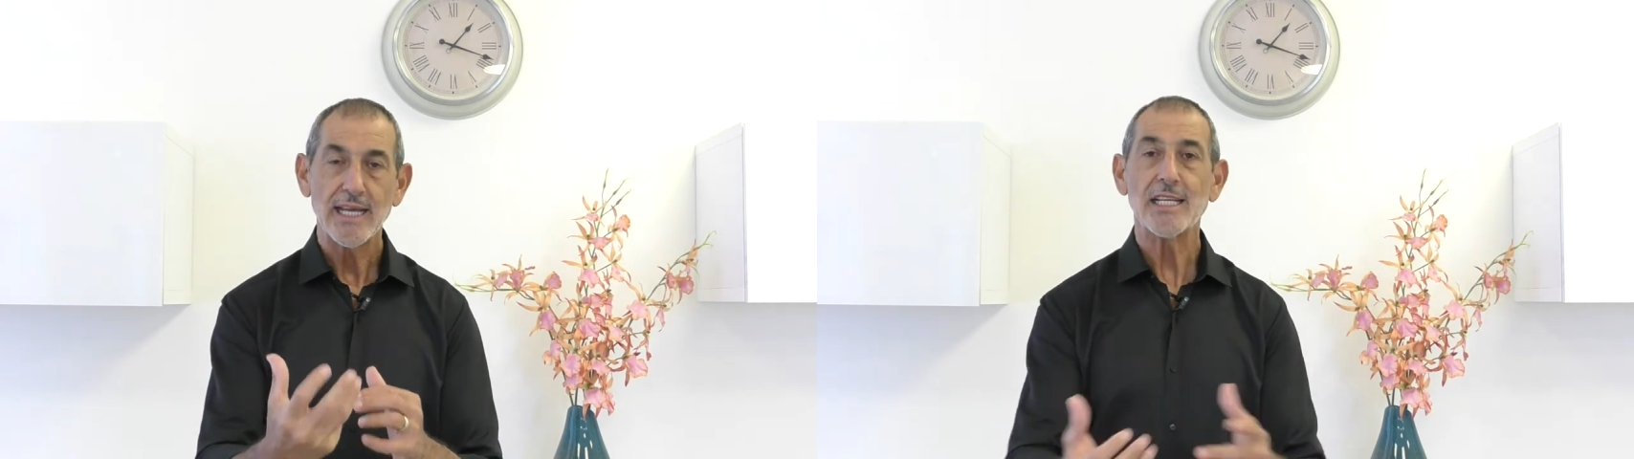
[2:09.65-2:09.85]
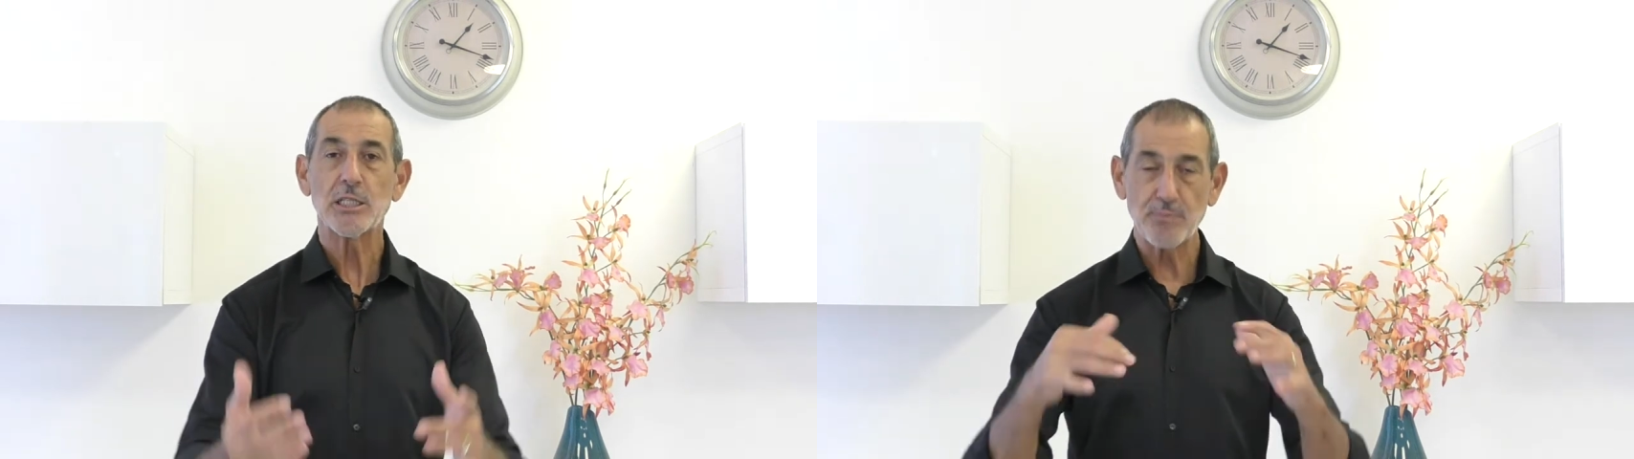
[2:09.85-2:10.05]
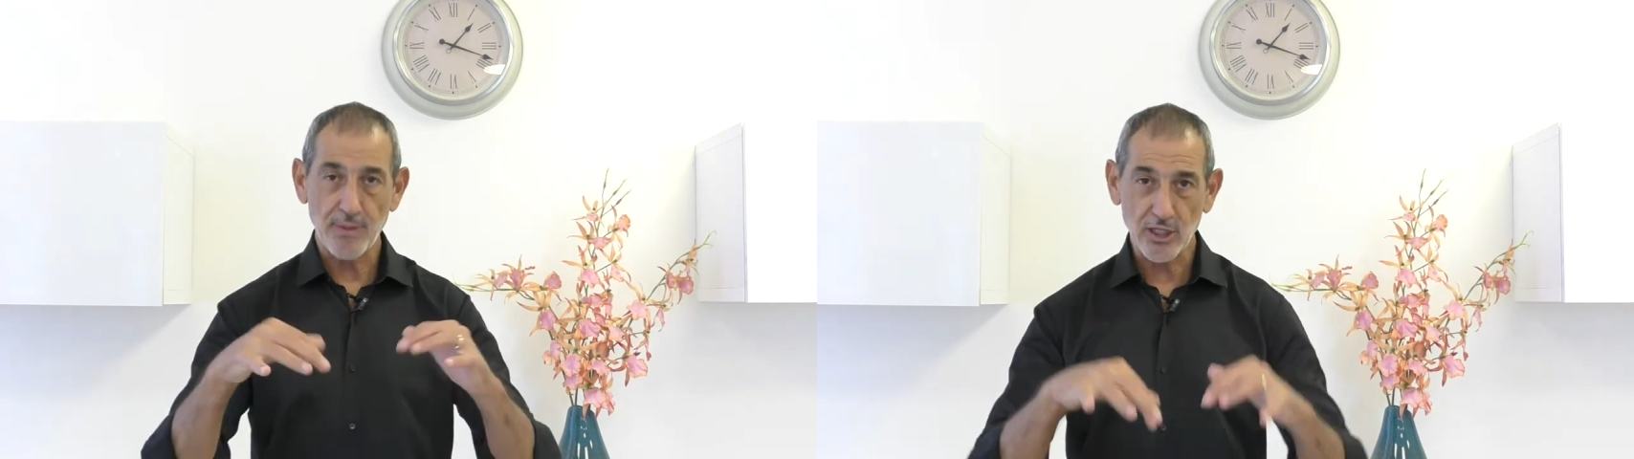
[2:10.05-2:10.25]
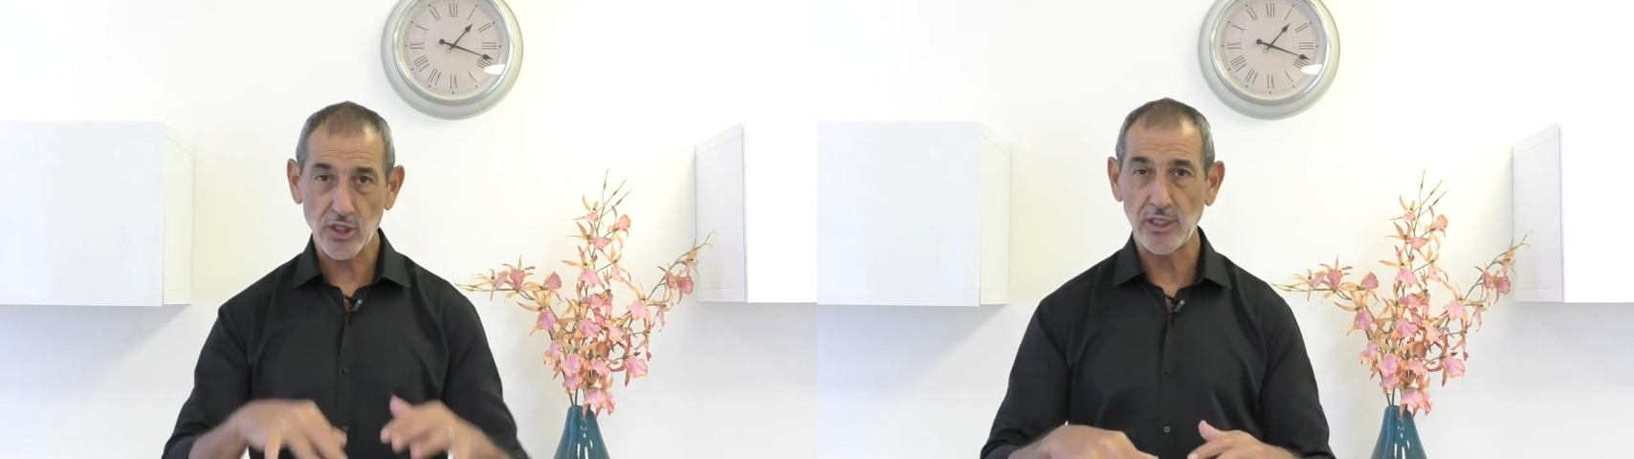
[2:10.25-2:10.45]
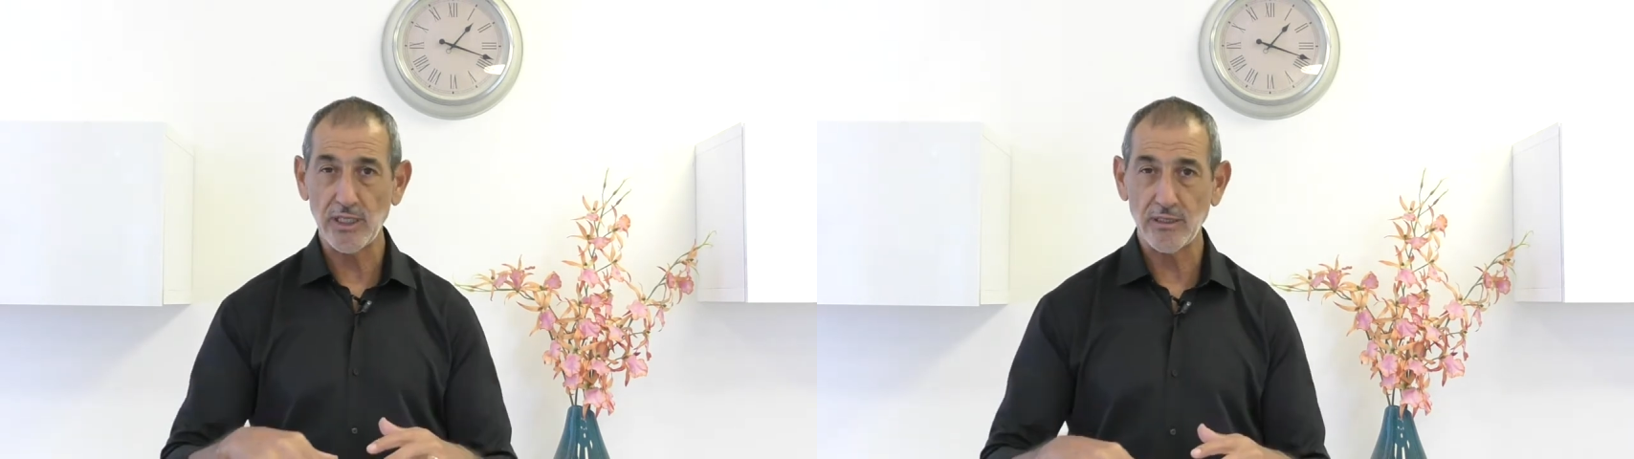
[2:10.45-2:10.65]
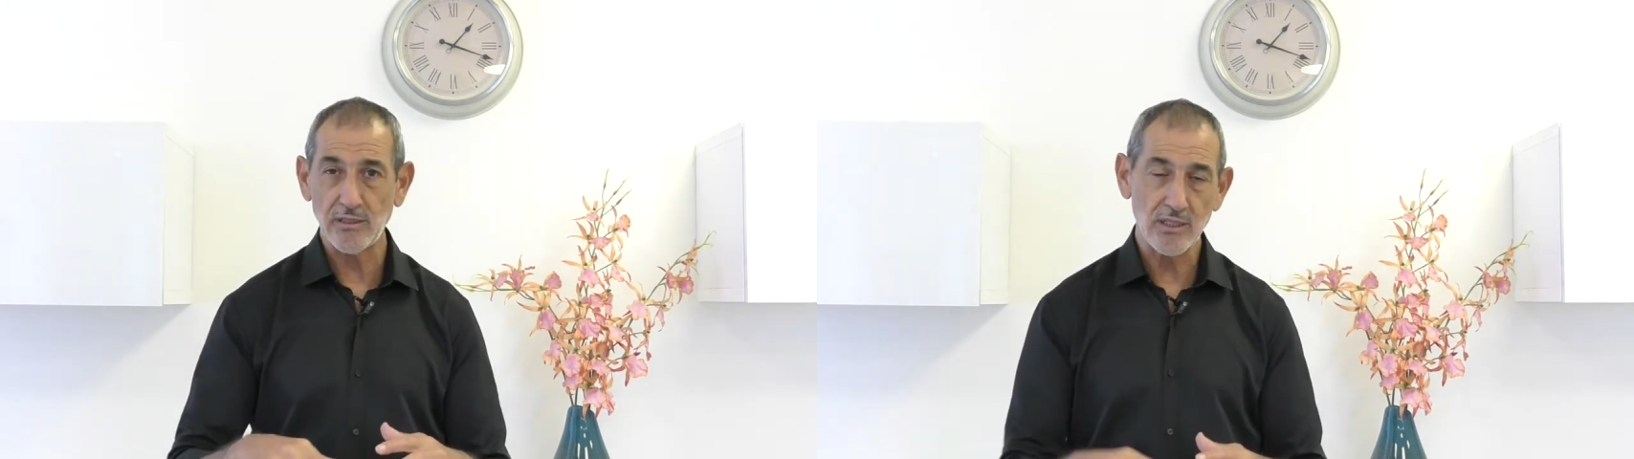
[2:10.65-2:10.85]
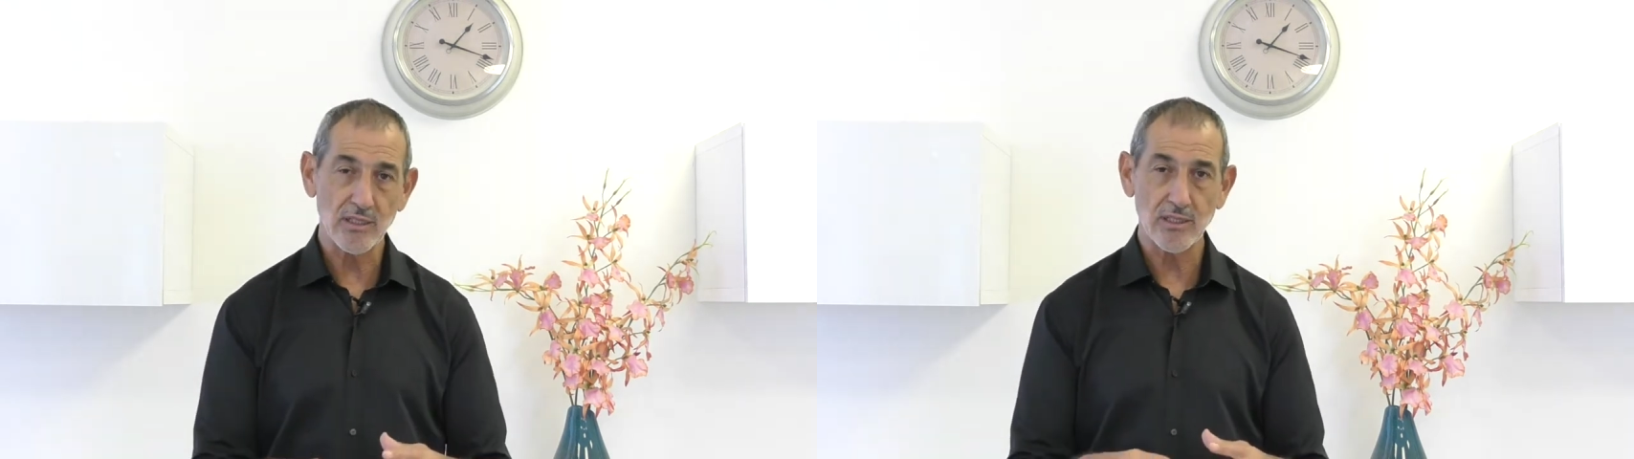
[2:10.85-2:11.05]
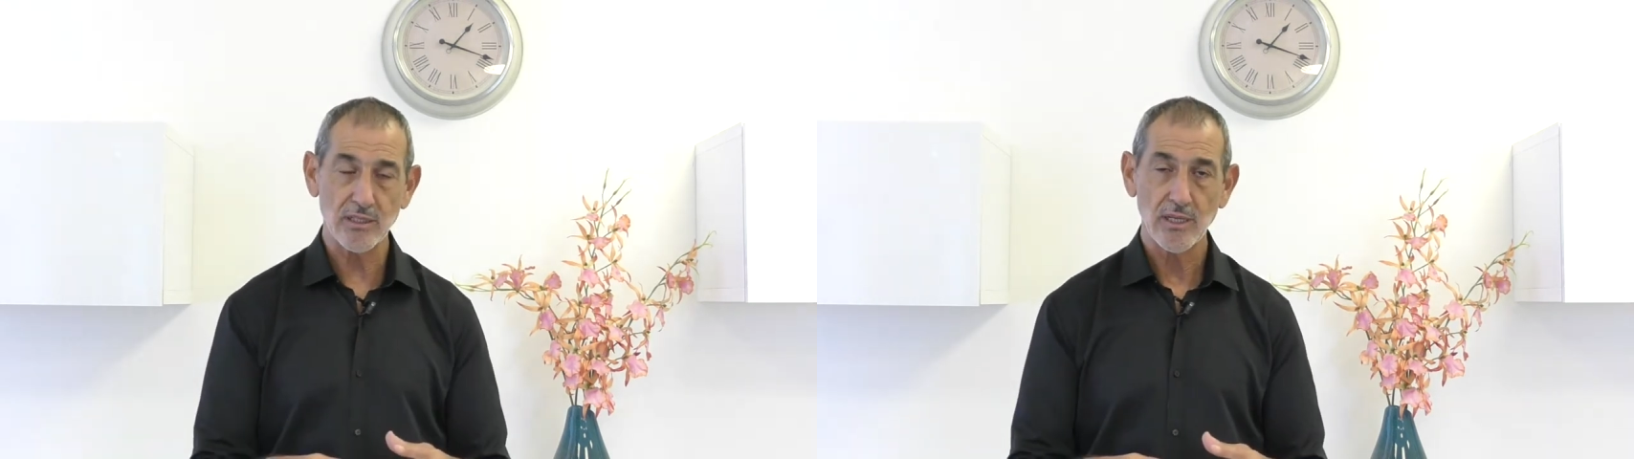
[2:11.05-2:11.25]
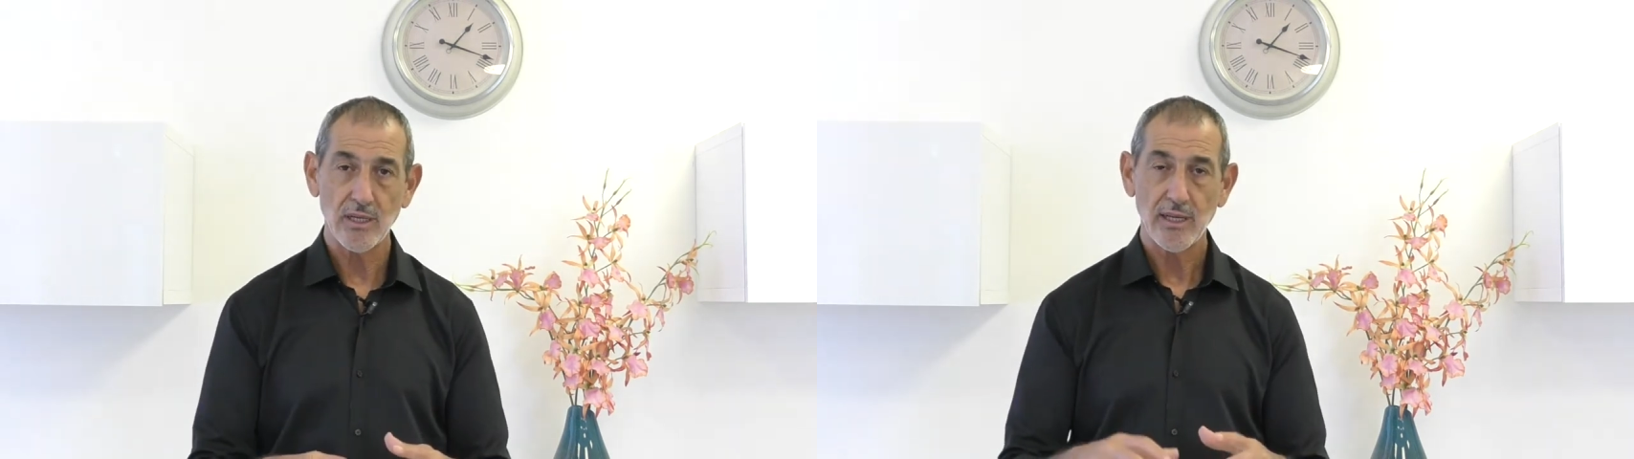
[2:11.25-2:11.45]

especially in these